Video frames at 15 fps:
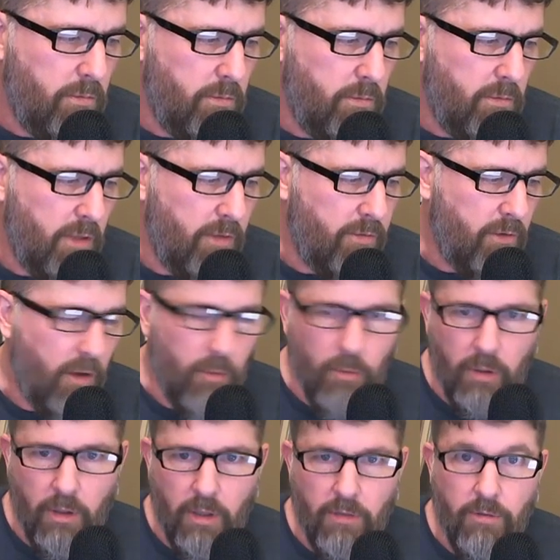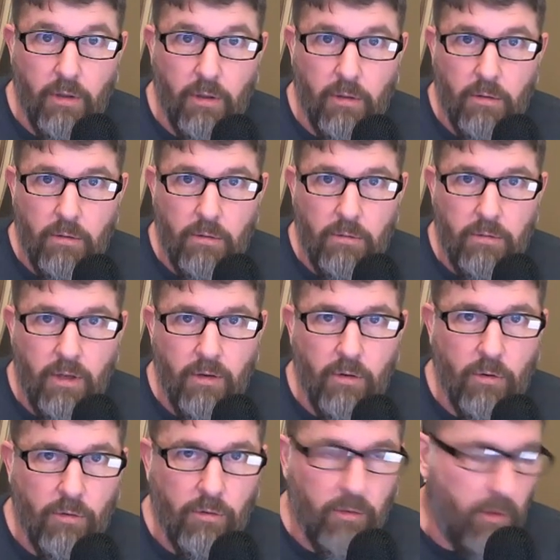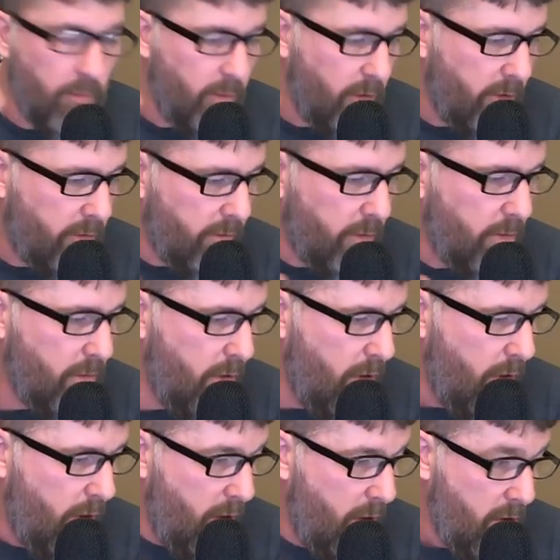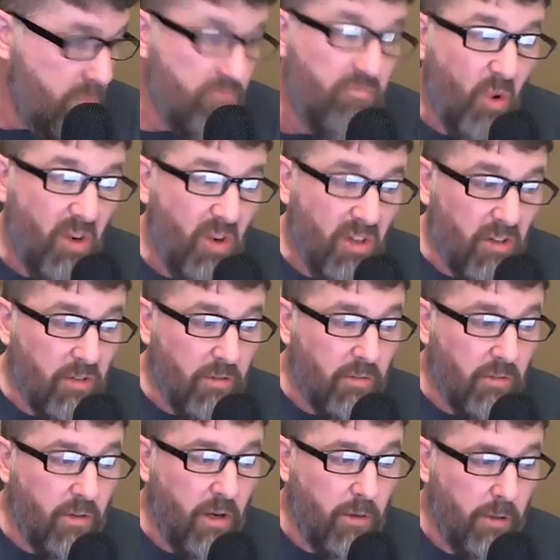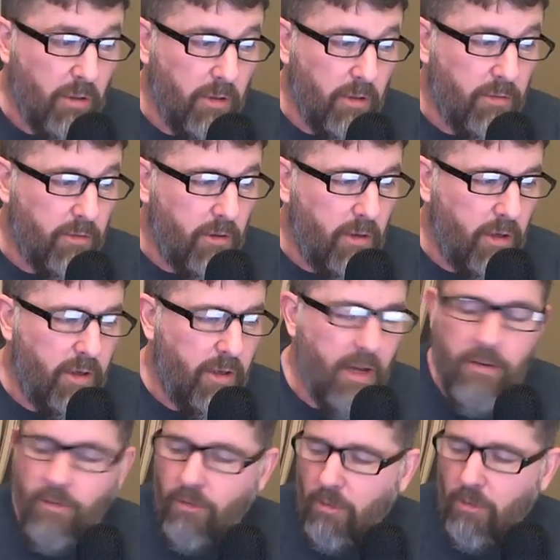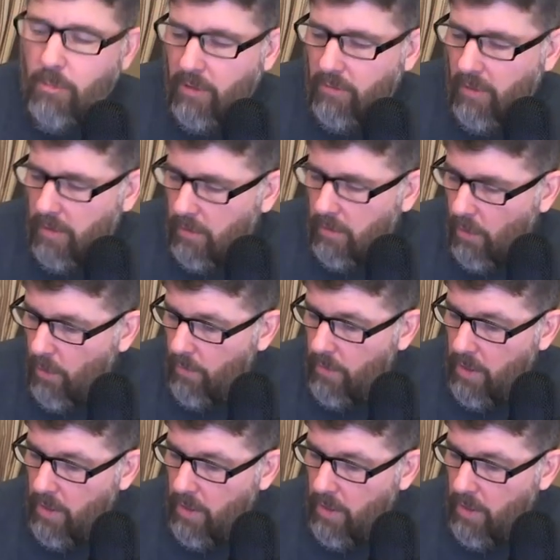That's unrealistic. 10 years is unrealistic. 4 years is kind of realistic. It kind of just depends how you go.